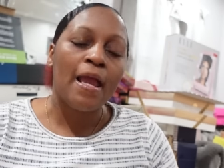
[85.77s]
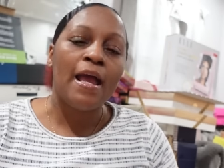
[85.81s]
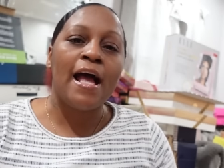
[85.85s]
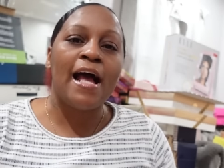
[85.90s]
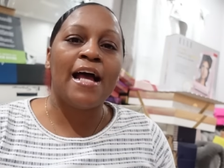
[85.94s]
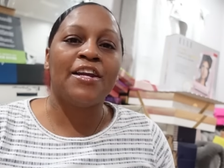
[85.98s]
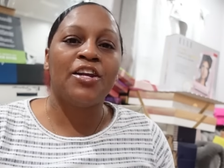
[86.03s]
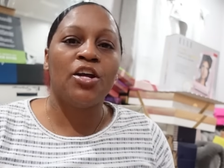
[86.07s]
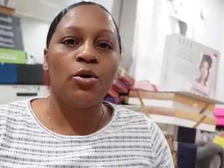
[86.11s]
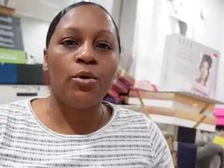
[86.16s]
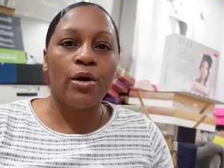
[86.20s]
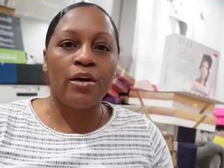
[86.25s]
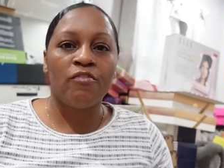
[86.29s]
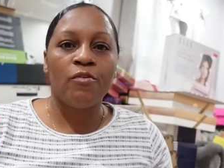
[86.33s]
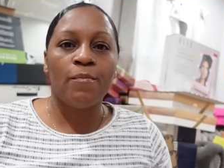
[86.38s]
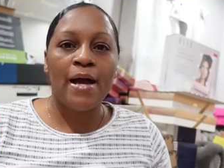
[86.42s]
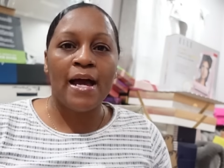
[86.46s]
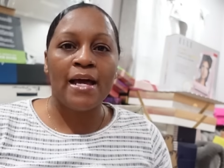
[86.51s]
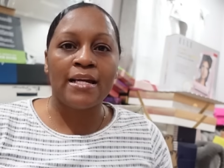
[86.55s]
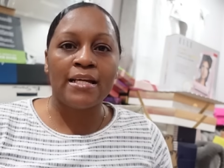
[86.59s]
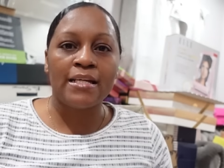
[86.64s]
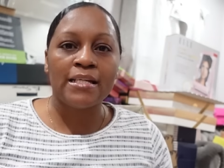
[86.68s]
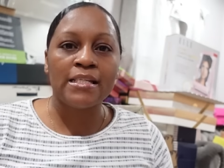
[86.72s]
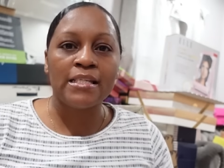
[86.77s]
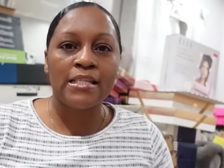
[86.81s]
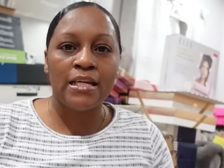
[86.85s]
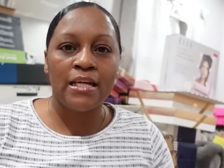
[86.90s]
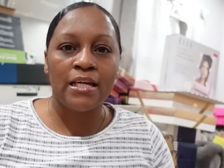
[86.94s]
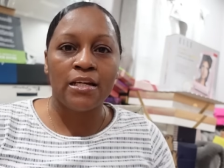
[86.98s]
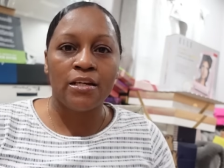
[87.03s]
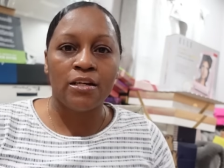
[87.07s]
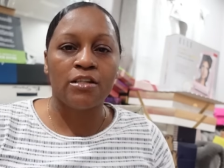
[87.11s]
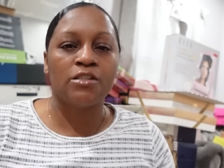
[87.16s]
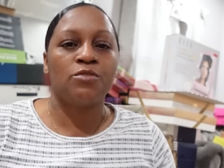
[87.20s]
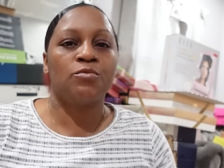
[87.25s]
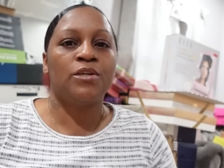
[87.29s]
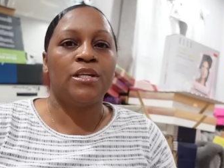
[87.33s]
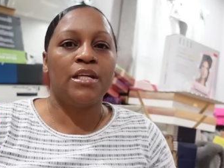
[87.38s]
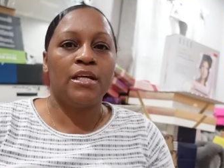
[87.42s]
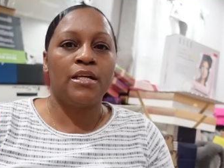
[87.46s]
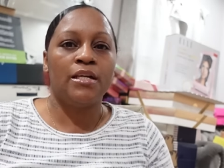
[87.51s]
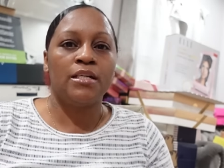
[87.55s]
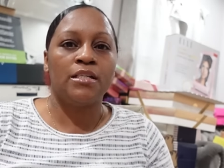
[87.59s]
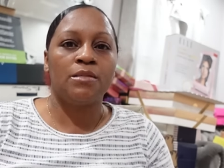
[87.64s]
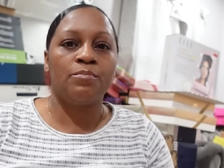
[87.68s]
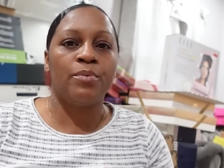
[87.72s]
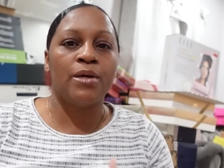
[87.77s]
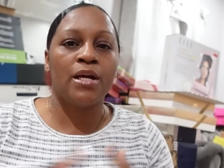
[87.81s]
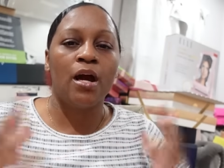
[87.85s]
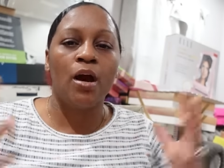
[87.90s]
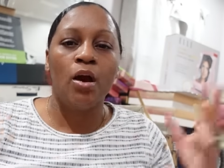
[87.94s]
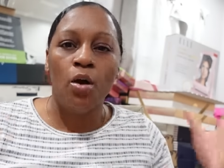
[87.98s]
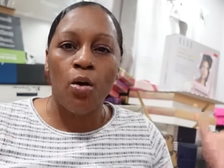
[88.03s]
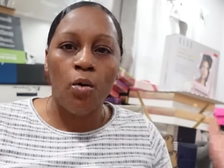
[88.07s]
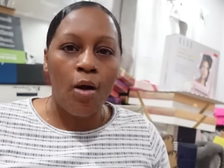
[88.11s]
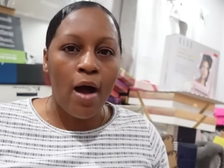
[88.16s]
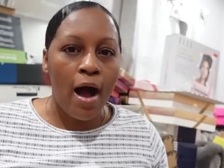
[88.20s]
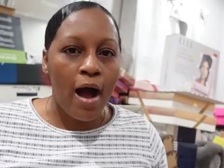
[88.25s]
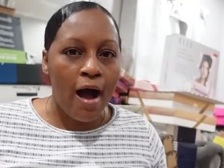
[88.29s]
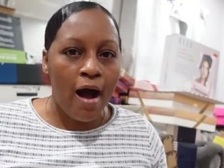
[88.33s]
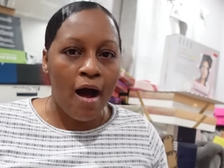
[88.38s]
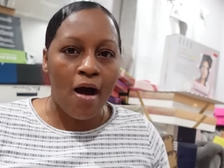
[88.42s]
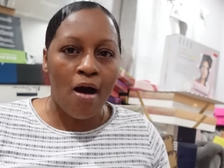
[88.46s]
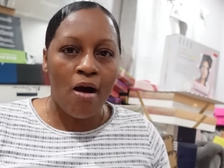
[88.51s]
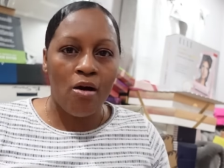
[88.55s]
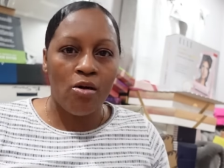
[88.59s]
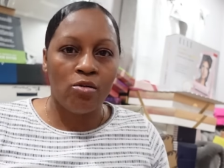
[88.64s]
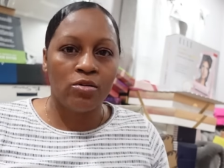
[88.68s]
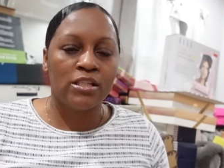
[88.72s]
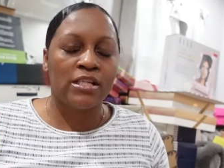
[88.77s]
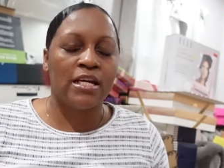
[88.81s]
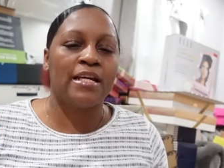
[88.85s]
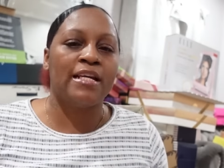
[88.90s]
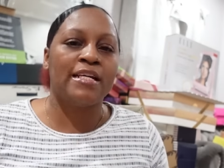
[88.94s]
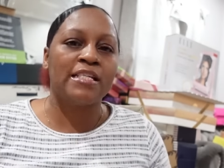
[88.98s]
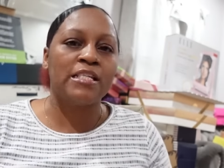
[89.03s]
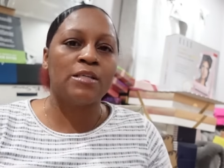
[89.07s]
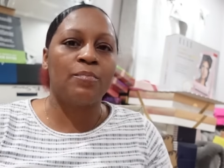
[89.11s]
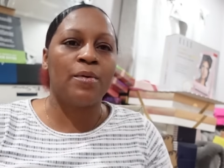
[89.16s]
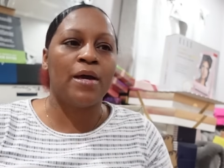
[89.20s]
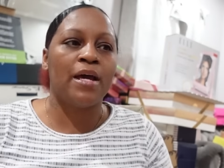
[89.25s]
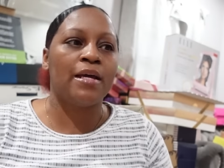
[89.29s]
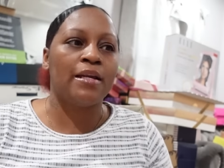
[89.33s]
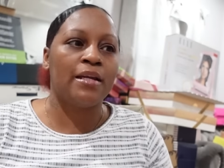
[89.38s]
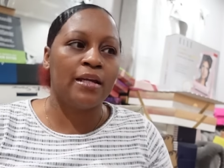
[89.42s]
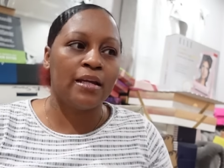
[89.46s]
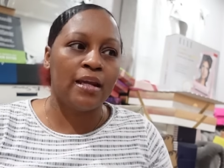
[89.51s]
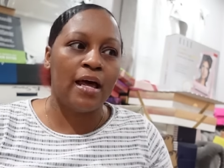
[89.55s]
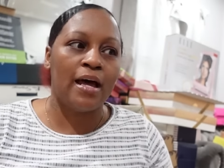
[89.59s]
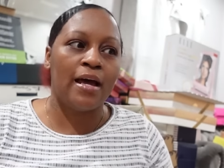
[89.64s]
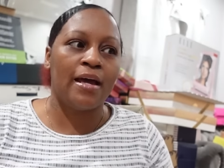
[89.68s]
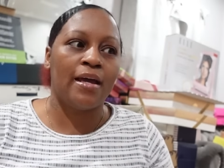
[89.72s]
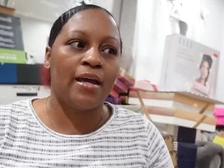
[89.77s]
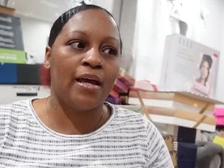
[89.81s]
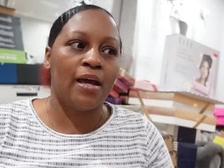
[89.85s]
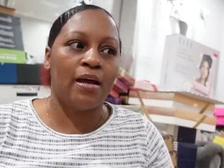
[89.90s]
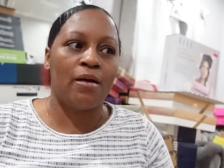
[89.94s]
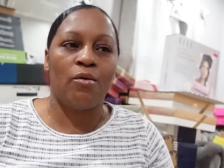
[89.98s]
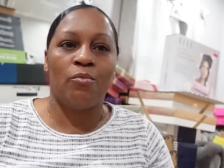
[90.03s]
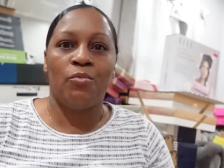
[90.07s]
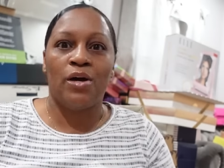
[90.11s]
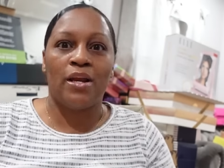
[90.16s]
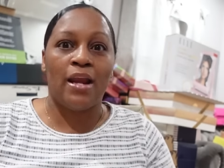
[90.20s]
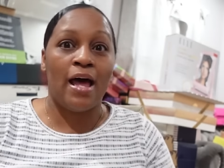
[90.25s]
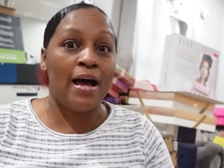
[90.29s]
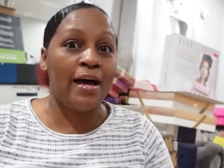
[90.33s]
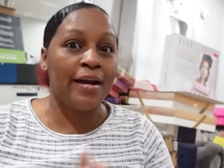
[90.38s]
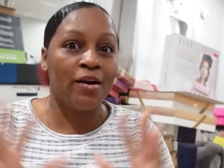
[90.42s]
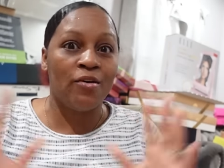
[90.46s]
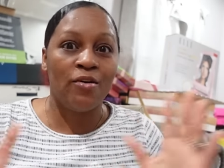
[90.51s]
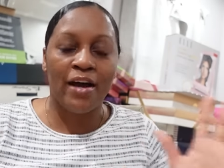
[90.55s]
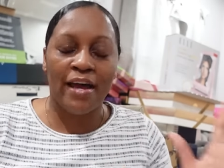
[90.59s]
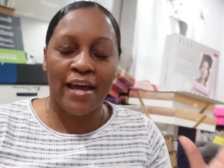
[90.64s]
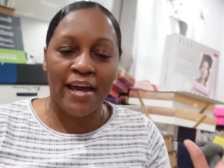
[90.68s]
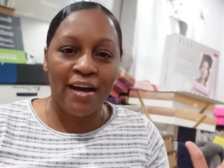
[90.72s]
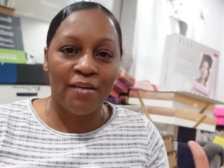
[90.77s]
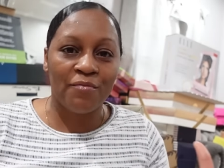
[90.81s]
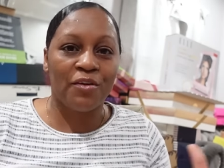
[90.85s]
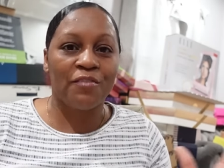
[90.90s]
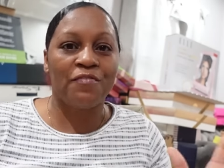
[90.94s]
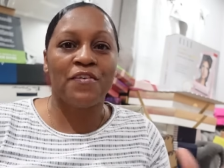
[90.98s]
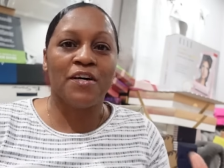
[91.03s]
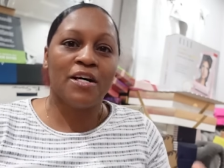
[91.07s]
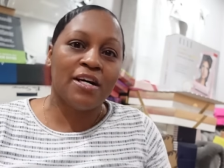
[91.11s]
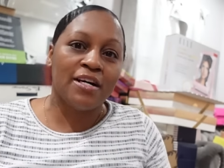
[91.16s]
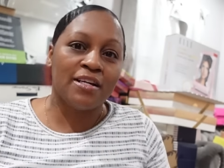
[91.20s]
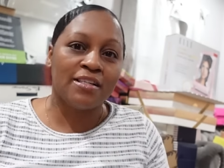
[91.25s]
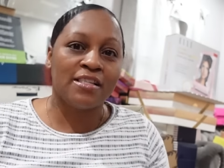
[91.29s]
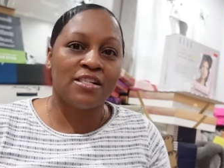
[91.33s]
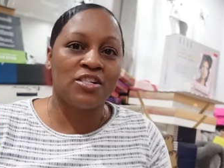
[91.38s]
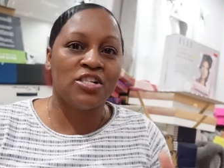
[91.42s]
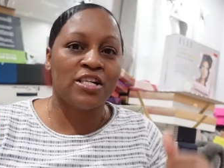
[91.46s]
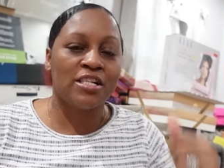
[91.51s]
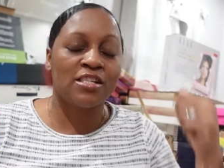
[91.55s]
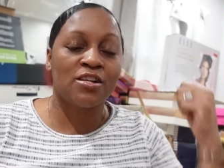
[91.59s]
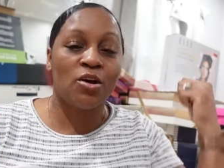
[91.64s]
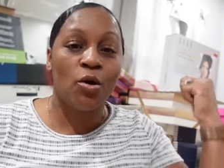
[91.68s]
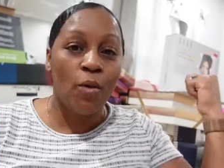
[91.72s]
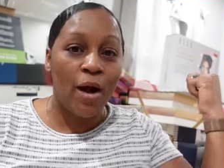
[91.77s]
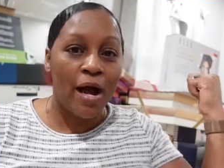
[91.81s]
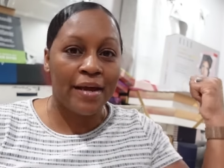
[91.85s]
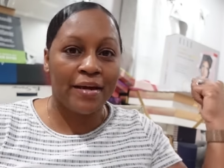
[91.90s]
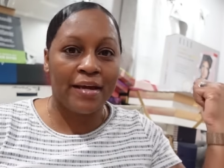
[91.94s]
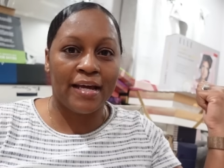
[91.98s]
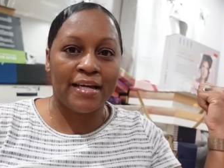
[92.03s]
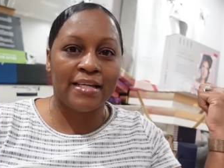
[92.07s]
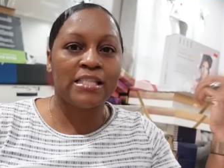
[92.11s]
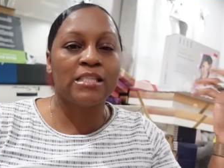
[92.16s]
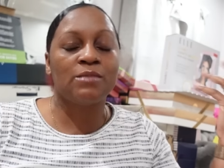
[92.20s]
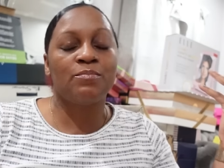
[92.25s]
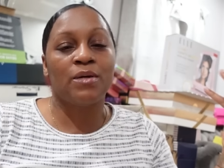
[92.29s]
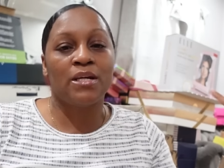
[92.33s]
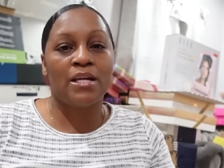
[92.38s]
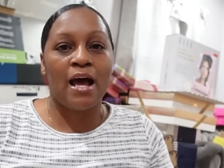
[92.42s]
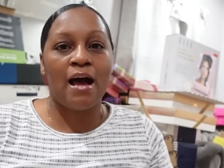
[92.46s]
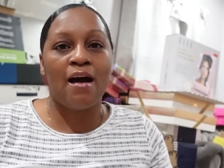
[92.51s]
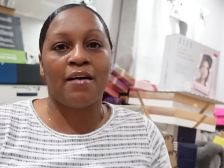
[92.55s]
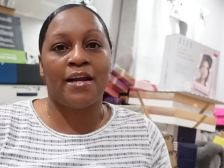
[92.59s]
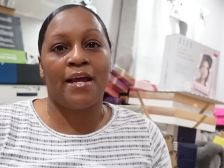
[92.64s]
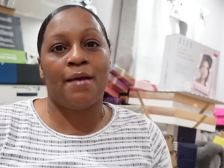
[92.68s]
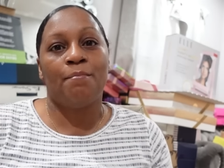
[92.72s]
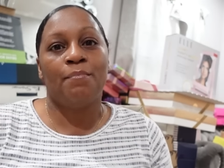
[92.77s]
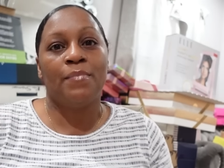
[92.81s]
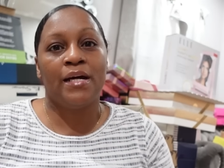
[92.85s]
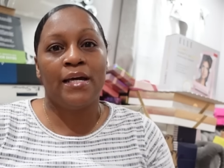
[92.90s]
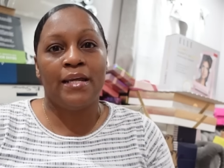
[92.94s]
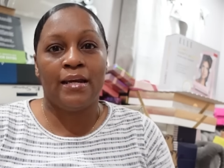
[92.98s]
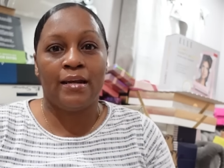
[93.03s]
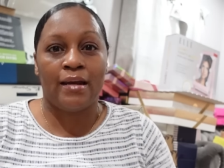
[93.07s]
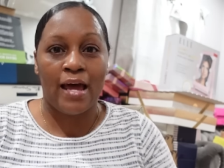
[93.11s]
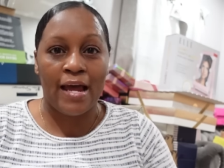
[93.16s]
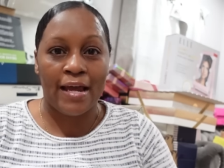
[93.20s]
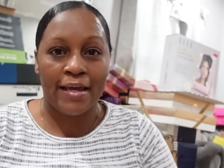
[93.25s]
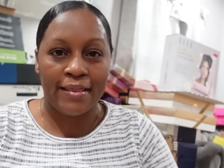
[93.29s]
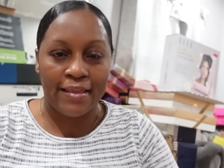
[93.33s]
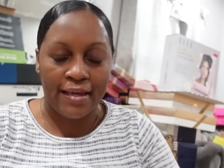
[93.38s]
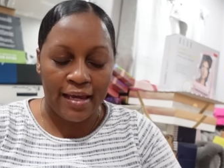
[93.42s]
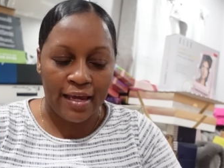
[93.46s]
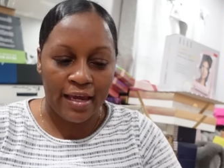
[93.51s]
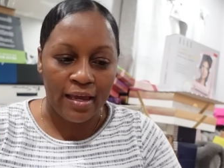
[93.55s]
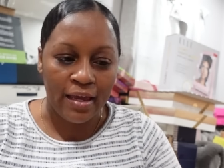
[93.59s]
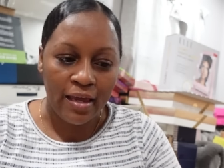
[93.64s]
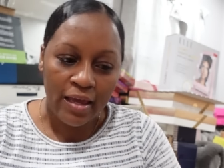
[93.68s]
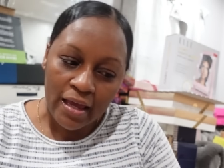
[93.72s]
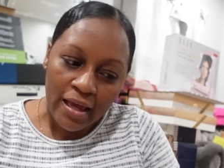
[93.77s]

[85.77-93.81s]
i know everybody is seeing us with these big old hauls and expecting like well i don't have the funds to just go out there and spend all that money like that